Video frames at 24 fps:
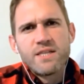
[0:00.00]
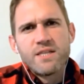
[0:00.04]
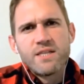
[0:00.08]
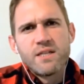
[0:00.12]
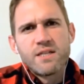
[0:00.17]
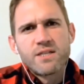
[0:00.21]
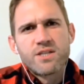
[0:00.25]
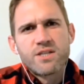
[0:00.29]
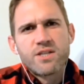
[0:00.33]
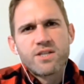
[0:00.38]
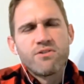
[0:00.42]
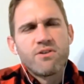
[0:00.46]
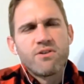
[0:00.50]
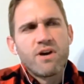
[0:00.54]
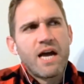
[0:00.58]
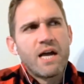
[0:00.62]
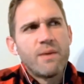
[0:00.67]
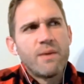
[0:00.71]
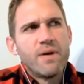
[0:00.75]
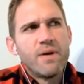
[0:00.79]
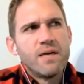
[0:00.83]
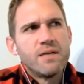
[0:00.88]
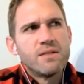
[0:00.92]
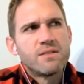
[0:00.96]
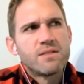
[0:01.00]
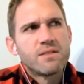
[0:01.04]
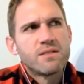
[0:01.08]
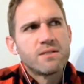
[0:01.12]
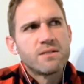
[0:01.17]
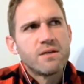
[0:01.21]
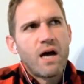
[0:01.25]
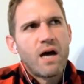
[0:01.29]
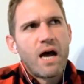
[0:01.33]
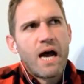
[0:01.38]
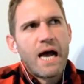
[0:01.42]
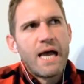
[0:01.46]
describe it,
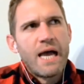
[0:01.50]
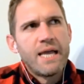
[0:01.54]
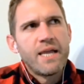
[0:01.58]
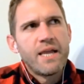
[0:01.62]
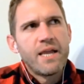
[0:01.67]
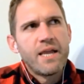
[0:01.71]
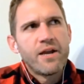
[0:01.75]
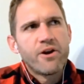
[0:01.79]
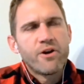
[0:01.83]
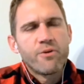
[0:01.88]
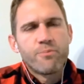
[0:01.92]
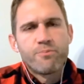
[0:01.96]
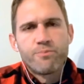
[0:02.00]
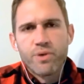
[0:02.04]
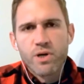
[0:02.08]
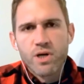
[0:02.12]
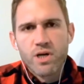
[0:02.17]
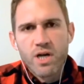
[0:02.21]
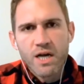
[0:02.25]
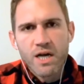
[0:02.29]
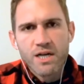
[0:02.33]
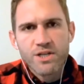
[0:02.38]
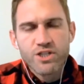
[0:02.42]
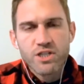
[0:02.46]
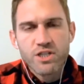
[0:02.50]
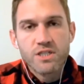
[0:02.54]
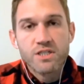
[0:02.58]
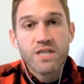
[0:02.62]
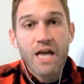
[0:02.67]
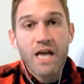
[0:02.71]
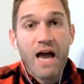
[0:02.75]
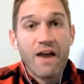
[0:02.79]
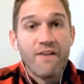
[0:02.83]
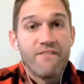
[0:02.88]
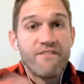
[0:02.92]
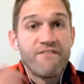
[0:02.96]
I hear percussions,
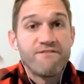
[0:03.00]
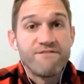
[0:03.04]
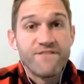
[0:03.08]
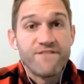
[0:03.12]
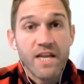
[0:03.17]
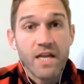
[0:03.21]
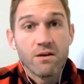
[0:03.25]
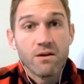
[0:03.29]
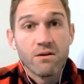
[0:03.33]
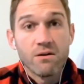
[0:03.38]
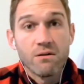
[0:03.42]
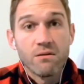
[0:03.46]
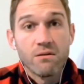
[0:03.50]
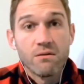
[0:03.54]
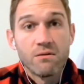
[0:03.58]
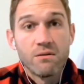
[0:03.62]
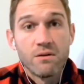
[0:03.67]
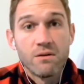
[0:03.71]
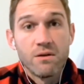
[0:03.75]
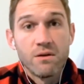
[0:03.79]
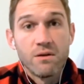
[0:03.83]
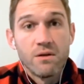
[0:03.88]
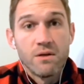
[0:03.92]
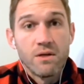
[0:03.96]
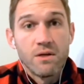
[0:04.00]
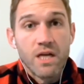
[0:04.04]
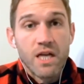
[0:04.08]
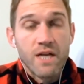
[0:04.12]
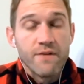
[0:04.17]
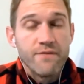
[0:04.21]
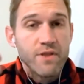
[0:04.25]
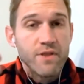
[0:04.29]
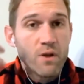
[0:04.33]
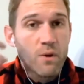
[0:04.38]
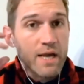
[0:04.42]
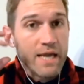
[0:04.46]
I feel,
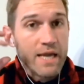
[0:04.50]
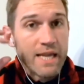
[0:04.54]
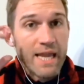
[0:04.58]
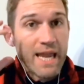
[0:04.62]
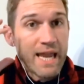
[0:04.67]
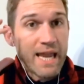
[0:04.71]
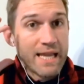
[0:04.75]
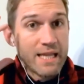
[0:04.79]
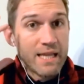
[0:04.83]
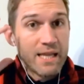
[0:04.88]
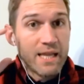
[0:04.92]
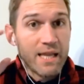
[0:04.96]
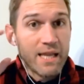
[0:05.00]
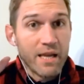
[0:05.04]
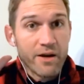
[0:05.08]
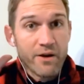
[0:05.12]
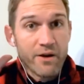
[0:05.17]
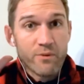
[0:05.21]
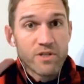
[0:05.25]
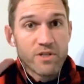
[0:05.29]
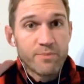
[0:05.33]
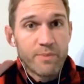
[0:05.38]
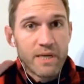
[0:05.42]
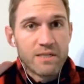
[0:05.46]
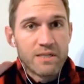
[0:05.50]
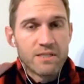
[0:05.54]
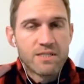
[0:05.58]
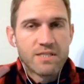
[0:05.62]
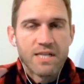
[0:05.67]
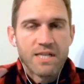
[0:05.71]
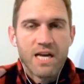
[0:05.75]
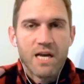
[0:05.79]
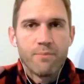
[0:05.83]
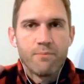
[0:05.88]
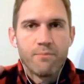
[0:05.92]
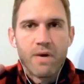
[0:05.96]
even though I can't hear what's being
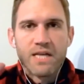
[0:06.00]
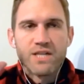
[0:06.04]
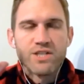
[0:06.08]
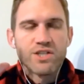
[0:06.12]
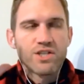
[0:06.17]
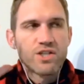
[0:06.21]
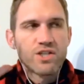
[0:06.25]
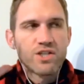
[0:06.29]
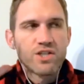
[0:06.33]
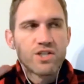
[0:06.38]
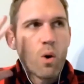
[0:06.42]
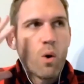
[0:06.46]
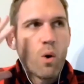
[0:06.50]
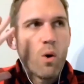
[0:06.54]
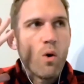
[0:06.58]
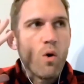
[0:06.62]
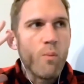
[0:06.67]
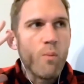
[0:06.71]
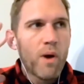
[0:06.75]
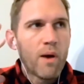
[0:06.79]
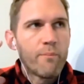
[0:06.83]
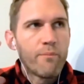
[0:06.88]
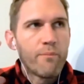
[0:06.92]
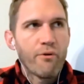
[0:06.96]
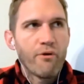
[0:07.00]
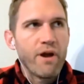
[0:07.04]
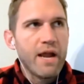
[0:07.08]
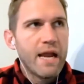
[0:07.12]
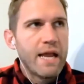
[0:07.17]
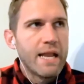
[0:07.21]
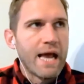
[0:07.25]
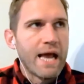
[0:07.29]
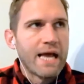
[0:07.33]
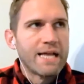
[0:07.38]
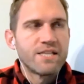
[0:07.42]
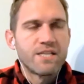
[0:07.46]
said, my skull, my brain,
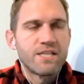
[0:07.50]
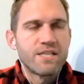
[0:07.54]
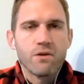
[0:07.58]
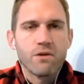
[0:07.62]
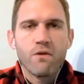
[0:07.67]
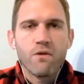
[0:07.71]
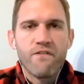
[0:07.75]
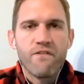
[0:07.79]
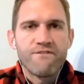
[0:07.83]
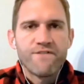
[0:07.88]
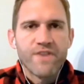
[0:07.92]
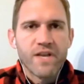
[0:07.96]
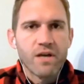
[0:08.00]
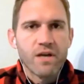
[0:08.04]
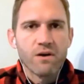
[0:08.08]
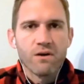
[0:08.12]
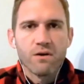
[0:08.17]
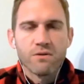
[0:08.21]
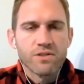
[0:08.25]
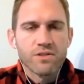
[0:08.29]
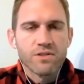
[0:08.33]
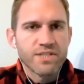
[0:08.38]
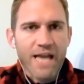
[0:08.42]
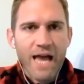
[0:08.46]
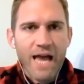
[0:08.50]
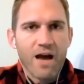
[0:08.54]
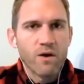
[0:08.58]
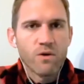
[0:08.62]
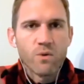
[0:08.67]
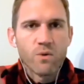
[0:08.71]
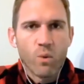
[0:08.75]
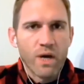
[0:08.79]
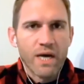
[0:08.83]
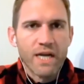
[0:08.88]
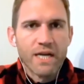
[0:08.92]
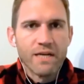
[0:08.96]
I still feel sound
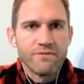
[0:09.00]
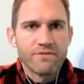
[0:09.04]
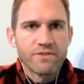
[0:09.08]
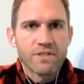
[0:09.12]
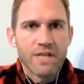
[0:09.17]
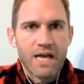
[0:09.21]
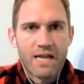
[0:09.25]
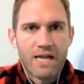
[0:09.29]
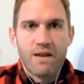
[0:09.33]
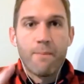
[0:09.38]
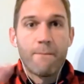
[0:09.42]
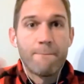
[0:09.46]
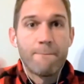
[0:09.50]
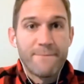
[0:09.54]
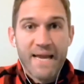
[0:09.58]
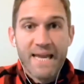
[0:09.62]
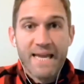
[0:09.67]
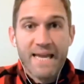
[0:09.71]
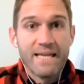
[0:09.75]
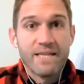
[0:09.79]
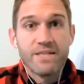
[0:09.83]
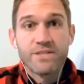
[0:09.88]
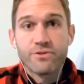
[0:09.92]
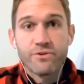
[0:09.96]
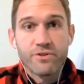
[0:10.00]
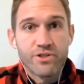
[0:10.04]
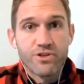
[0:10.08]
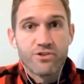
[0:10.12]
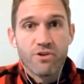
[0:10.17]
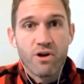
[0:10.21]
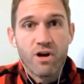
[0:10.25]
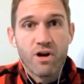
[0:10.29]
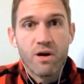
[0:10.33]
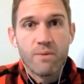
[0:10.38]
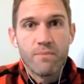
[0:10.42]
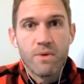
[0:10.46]
waves like a bass or a
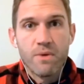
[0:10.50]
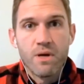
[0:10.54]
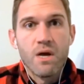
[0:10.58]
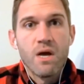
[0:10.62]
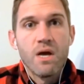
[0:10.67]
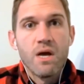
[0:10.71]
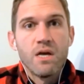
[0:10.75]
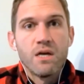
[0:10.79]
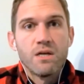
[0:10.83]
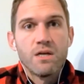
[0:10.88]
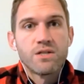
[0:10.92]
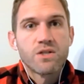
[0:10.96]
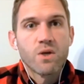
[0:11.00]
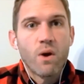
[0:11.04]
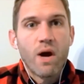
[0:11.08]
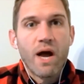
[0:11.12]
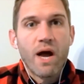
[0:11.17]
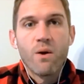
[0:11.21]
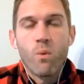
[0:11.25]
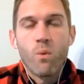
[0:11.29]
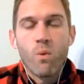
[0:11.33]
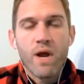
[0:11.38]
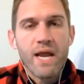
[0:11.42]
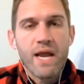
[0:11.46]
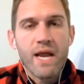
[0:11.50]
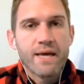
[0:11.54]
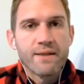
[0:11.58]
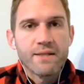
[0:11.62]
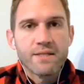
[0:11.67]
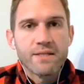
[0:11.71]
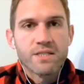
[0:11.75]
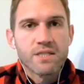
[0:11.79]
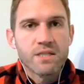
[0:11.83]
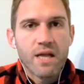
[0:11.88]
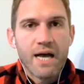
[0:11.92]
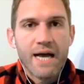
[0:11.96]
drum. So I wake at the
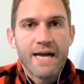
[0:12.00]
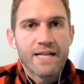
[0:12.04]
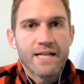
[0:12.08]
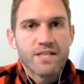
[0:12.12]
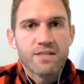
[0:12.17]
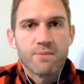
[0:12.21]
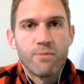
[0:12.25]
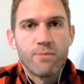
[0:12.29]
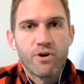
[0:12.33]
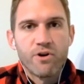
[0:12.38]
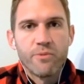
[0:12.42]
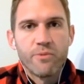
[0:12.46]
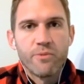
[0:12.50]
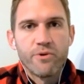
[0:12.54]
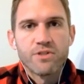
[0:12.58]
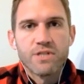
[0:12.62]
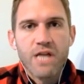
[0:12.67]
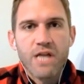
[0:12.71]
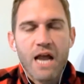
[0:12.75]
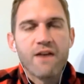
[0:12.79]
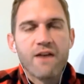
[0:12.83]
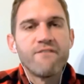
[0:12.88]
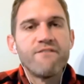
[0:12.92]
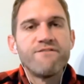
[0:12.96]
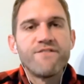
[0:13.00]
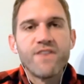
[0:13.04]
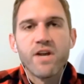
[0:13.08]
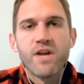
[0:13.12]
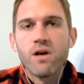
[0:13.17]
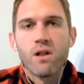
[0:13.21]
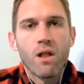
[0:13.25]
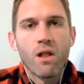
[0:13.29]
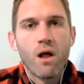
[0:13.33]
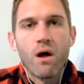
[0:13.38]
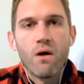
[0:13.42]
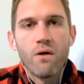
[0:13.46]
slightest murmurs. I can
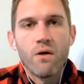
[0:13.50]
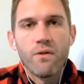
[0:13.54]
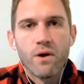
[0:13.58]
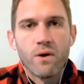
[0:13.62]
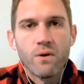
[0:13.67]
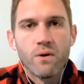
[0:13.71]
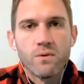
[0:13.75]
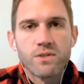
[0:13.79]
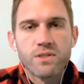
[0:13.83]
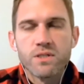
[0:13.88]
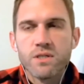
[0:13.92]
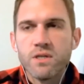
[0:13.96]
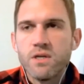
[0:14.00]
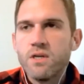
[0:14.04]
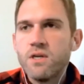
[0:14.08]
feel all those.